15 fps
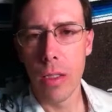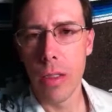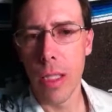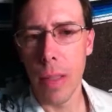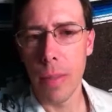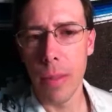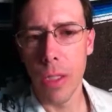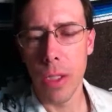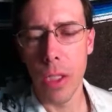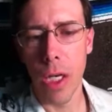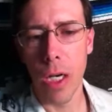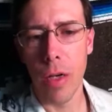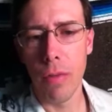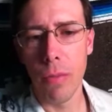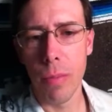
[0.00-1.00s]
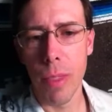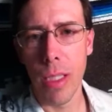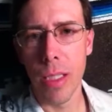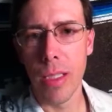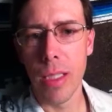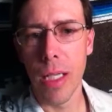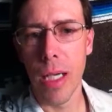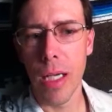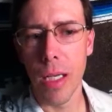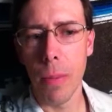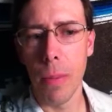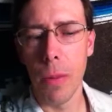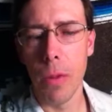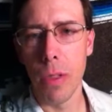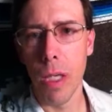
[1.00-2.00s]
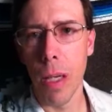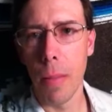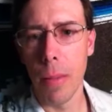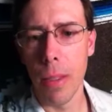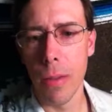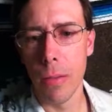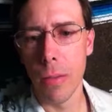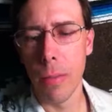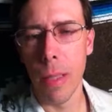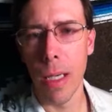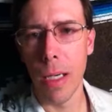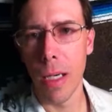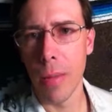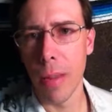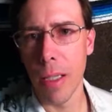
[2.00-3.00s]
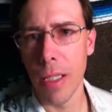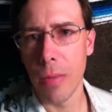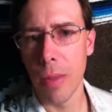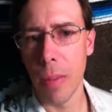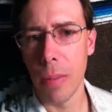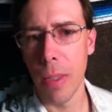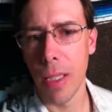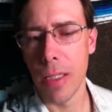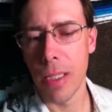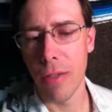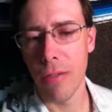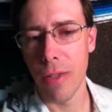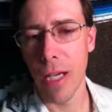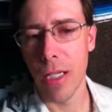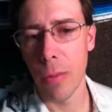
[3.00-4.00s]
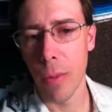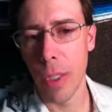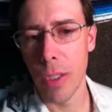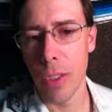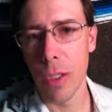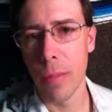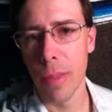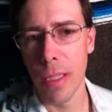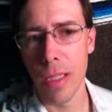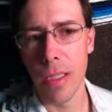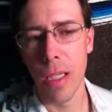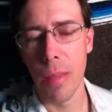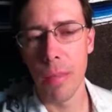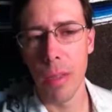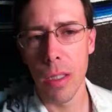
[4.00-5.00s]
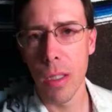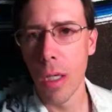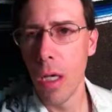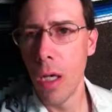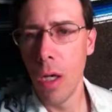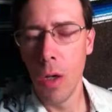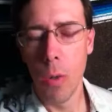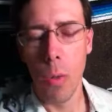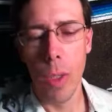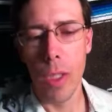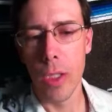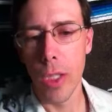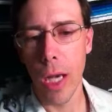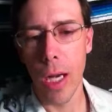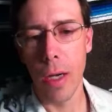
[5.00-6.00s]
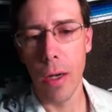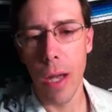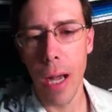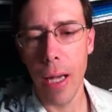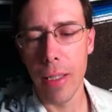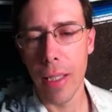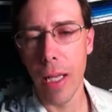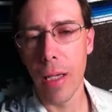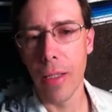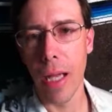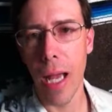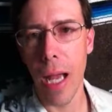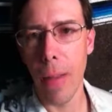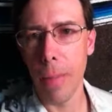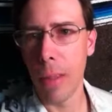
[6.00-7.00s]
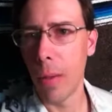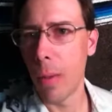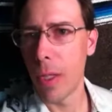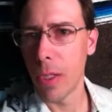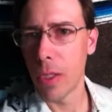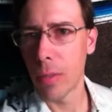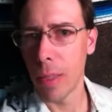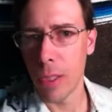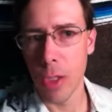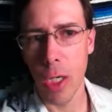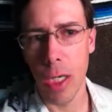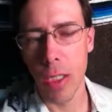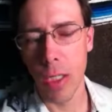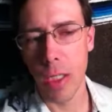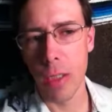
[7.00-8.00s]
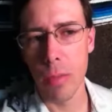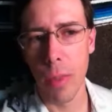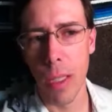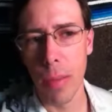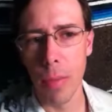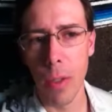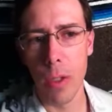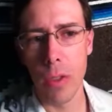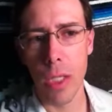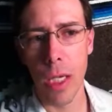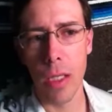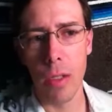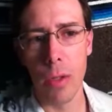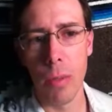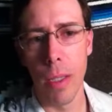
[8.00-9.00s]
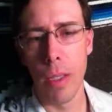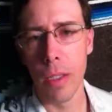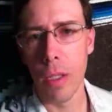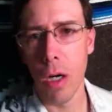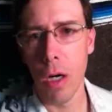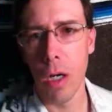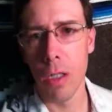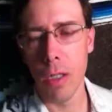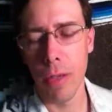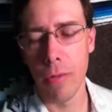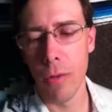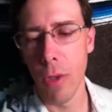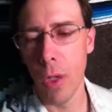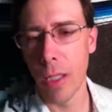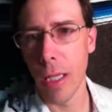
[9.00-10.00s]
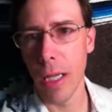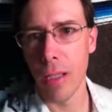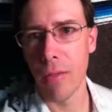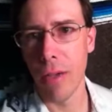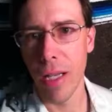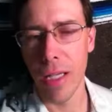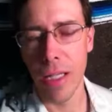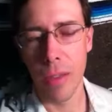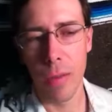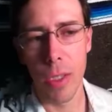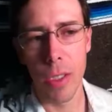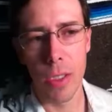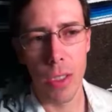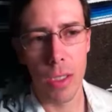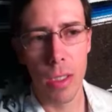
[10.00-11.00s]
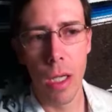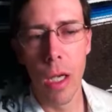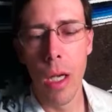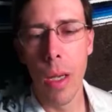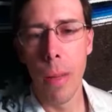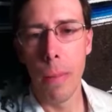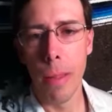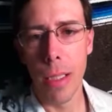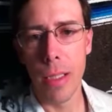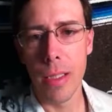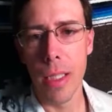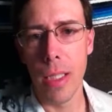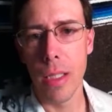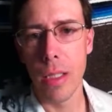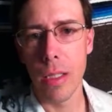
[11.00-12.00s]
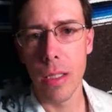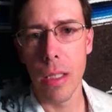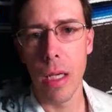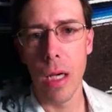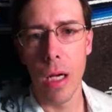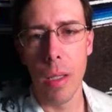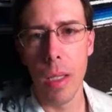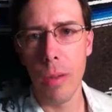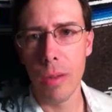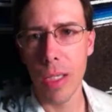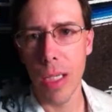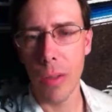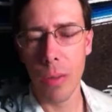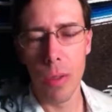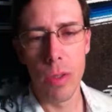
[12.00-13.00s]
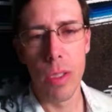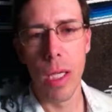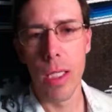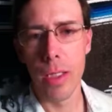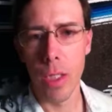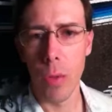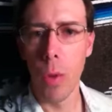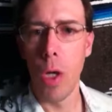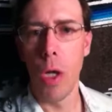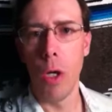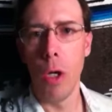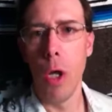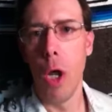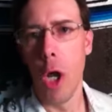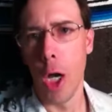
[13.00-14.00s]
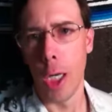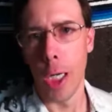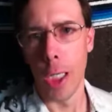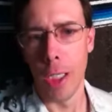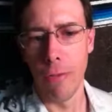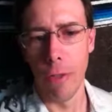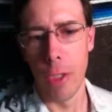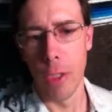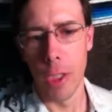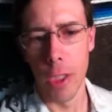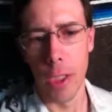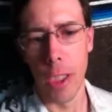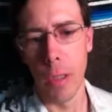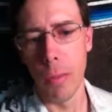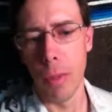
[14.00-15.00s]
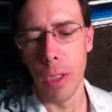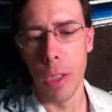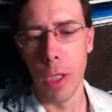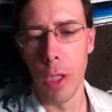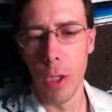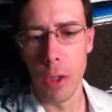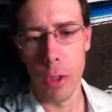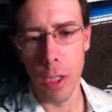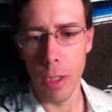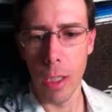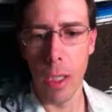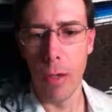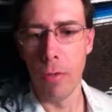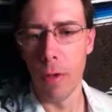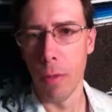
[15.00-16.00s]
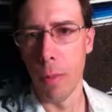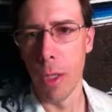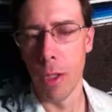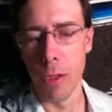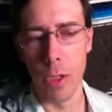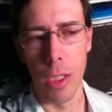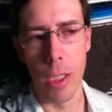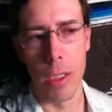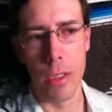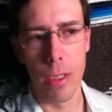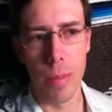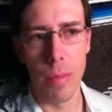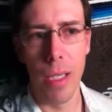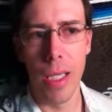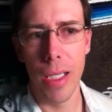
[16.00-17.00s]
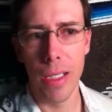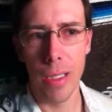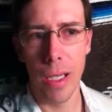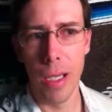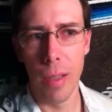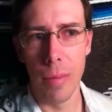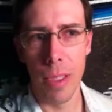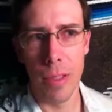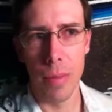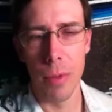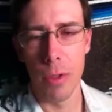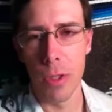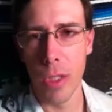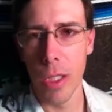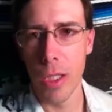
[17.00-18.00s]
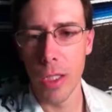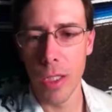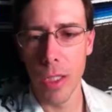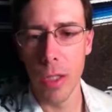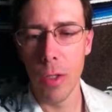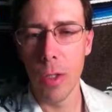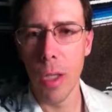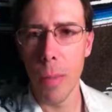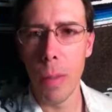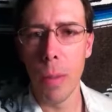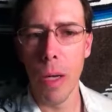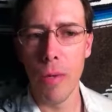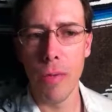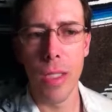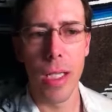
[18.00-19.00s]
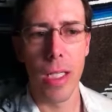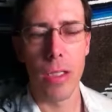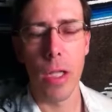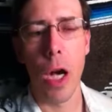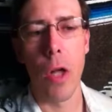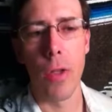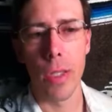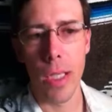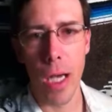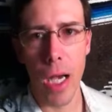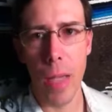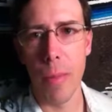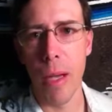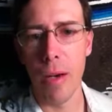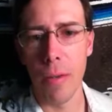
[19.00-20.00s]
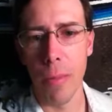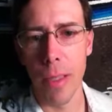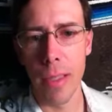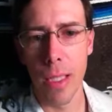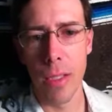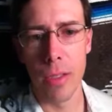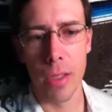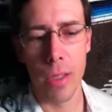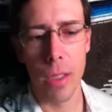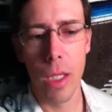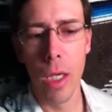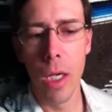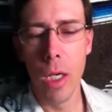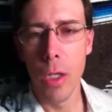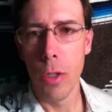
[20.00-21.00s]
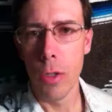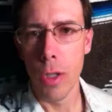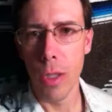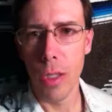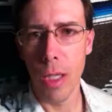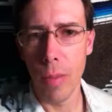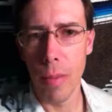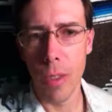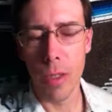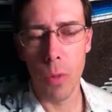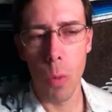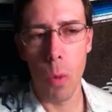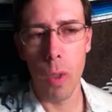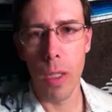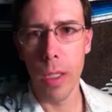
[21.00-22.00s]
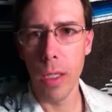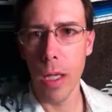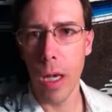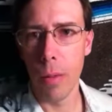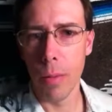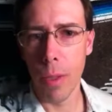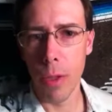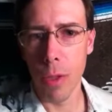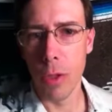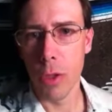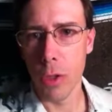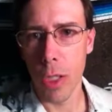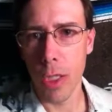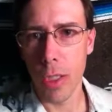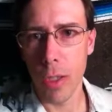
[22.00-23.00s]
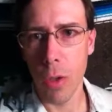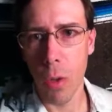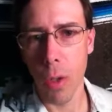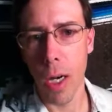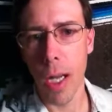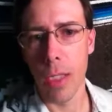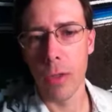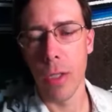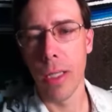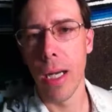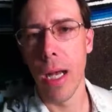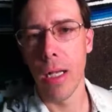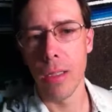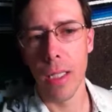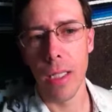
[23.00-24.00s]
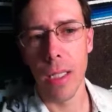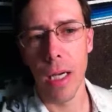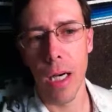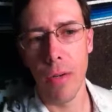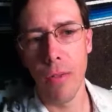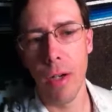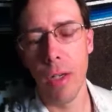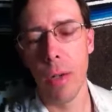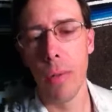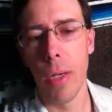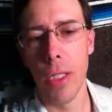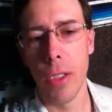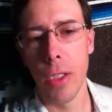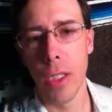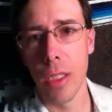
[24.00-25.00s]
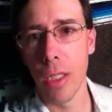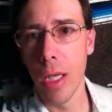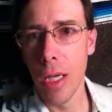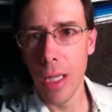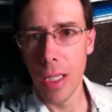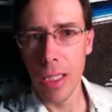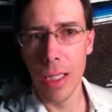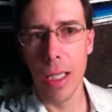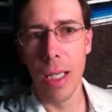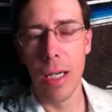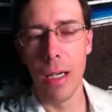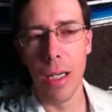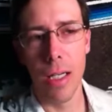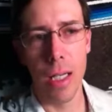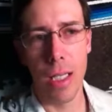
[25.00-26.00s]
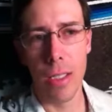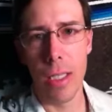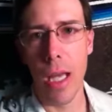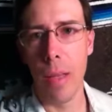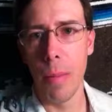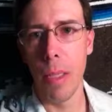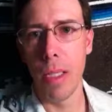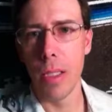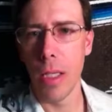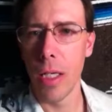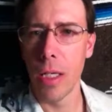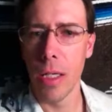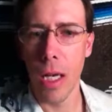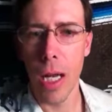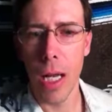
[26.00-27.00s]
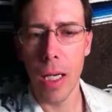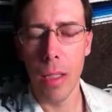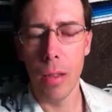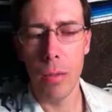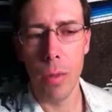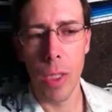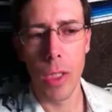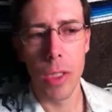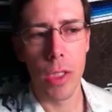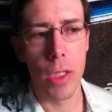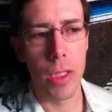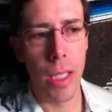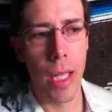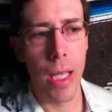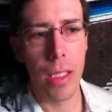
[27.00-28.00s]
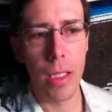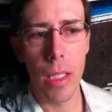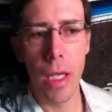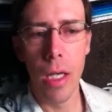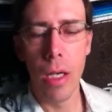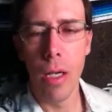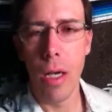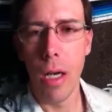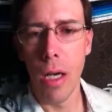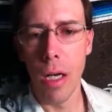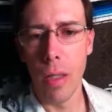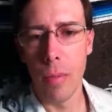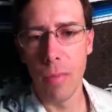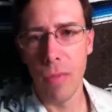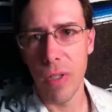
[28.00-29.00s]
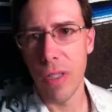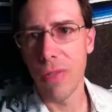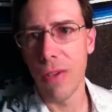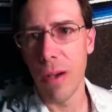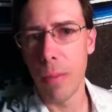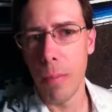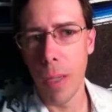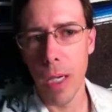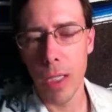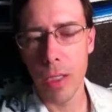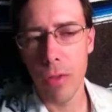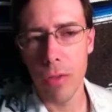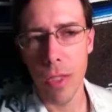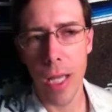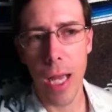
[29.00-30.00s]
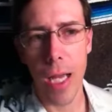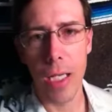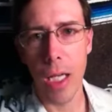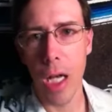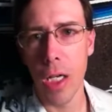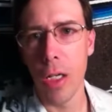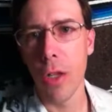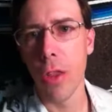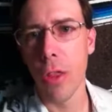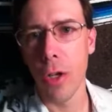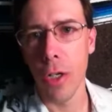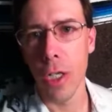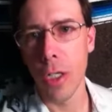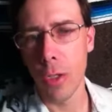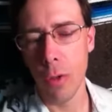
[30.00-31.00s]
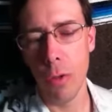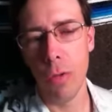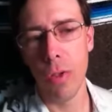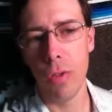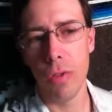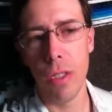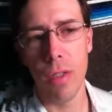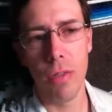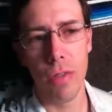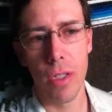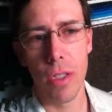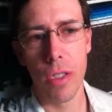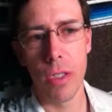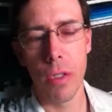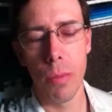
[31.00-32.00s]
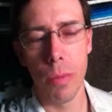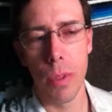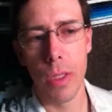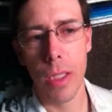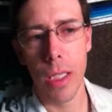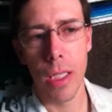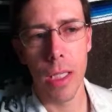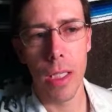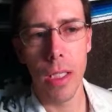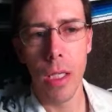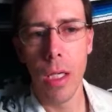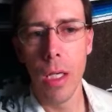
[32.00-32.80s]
Deputy sheriff, being a dick, pulls up and he apparently, I guess my plates, I forgot to register them in December which I don't know how in the hell that happened. I registered my trailers, my motorcycle, my other cars. I have no idea how the van didn't get registered, but it didn't. Uh, he was like a real dick. He's like, well, I gotta give you a ticket because I give everybody else tickets. And I'm like, um, that's bullshit. You know, you let people off tickets all the time. Everybody does it. You could have given me as a warning. I'm going straight to the courthouse right now. I'll take care of it. I'll get registered. Literally like 10 minutes later, I had it registered and that. Um, 55 bucks for that, 132.50 for the stupid ticket.